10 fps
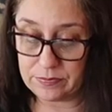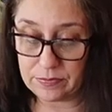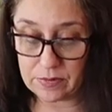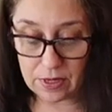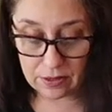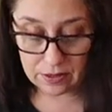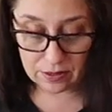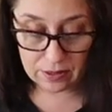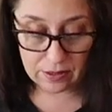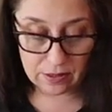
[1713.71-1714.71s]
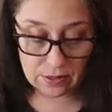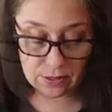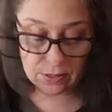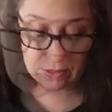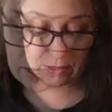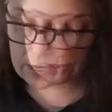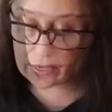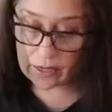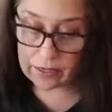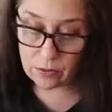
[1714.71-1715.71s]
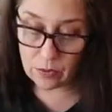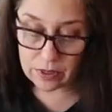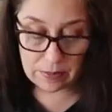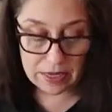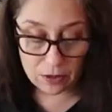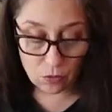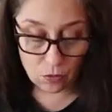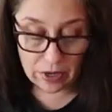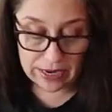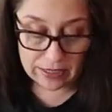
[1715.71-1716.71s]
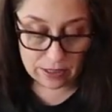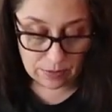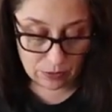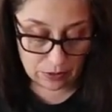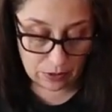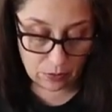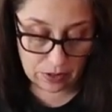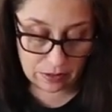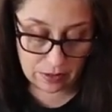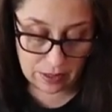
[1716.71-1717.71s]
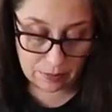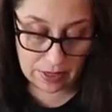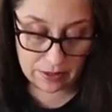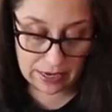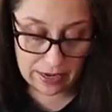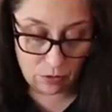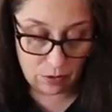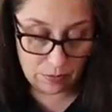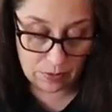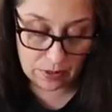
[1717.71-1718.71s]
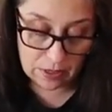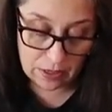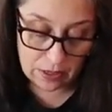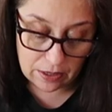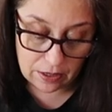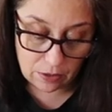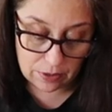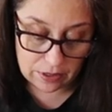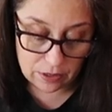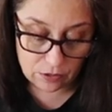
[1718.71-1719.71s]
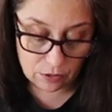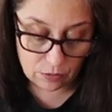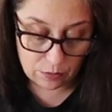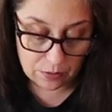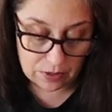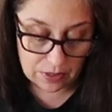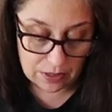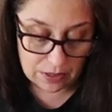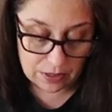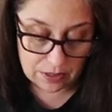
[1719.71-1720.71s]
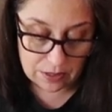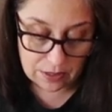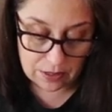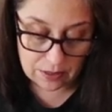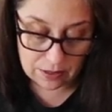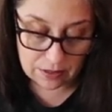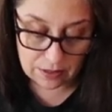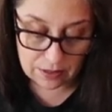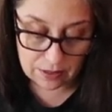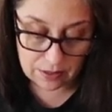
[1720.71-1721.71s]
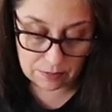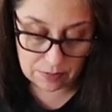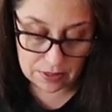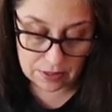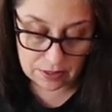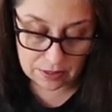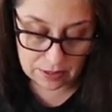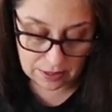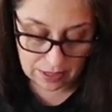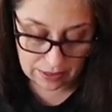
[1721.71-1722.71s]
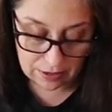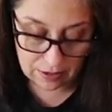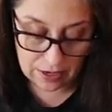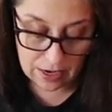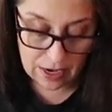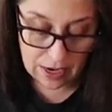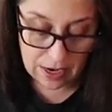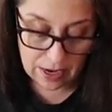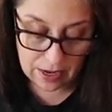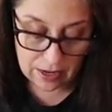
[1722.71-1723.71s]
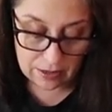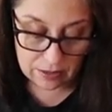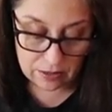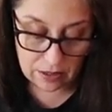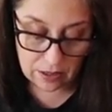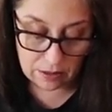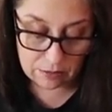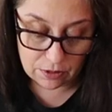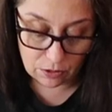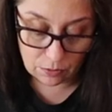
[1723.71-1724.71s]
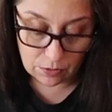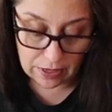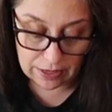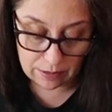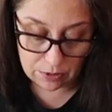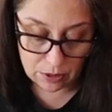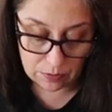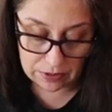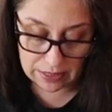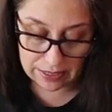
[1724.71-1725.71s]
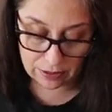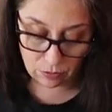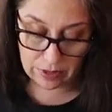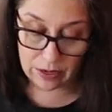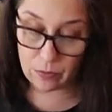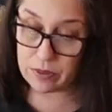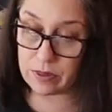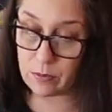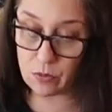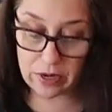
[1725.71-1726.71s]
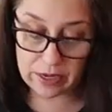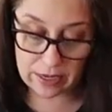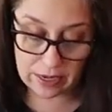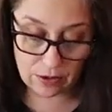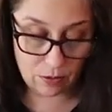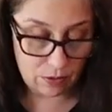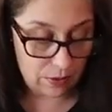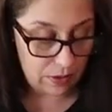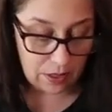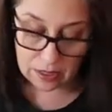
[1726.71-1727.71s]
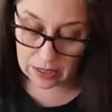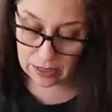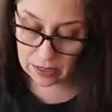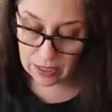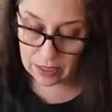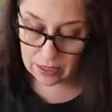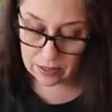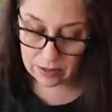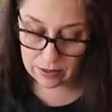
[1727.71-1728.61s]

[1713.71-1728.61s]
I don't want to make it random. I really want to think about how I'm going to put these pieces together. And so I am just playing around with them right now. Oh, I think I like that.